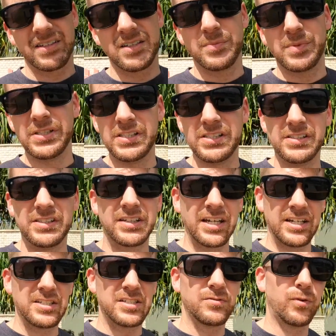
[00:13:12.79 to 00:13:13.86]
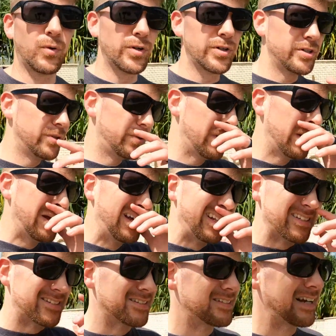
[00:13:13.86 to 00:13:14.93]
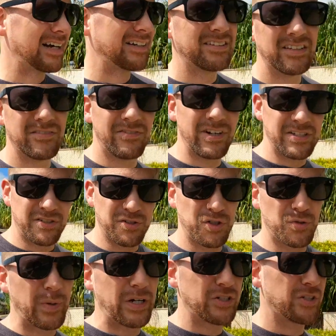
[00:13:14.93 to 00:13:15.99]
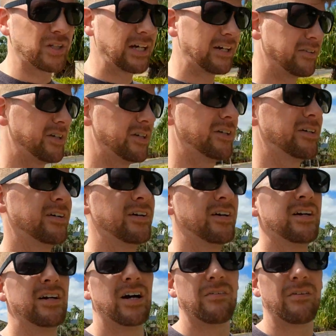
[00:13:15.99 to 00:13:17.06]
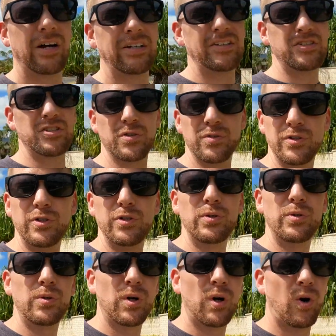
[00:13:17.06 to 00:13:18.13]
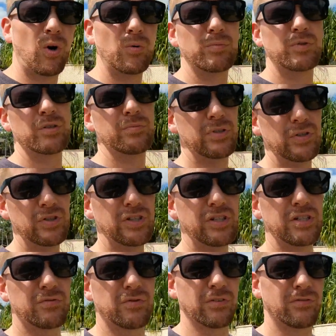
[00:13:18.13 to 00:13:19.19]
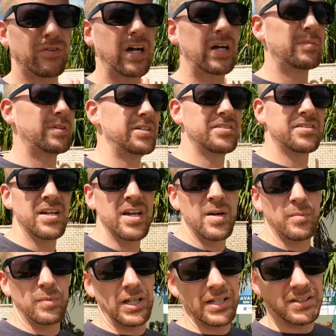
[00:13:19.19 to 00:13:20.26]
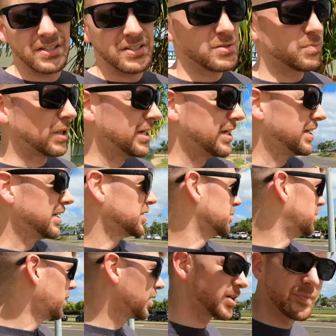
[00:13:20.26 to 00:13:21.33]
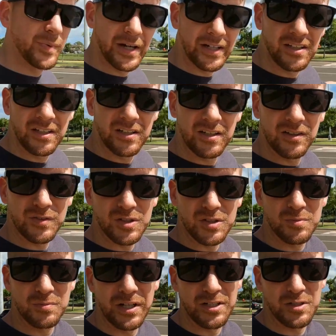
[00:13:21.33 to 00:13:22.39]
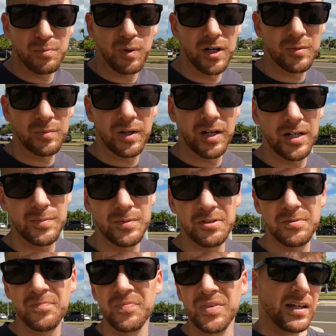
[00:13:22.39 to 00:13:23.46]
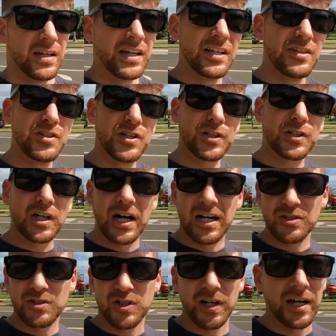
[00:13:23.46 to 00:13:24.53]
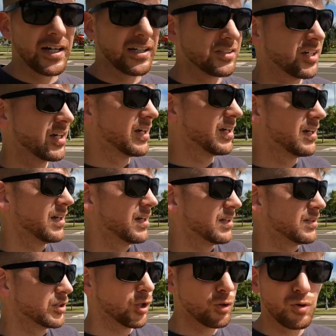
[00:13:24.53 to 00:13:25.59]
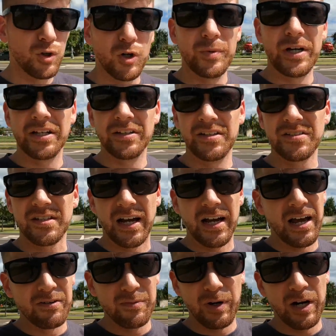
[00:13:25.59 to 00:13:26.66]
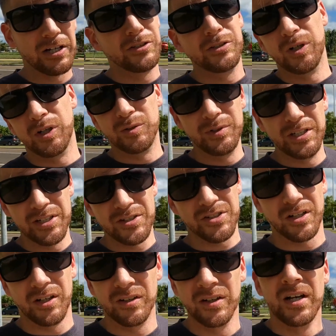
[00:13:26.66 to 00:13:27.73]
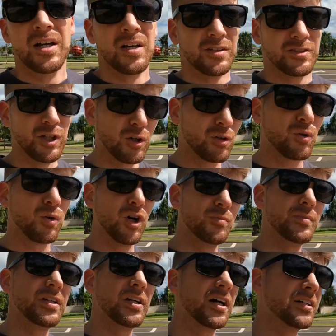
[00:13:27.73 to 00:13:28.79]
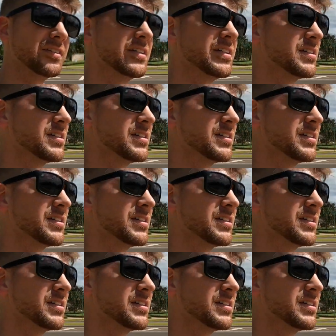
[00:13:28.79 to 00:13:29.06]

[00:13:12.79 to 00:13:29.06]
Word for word: gonna be the case for you. This is not the investor special out here, all right? These are new home communities for families like these playing at the park back here with this nice park behind me. In your contract, don't quote me on this. I haven't bought a new home here, so don't quote me on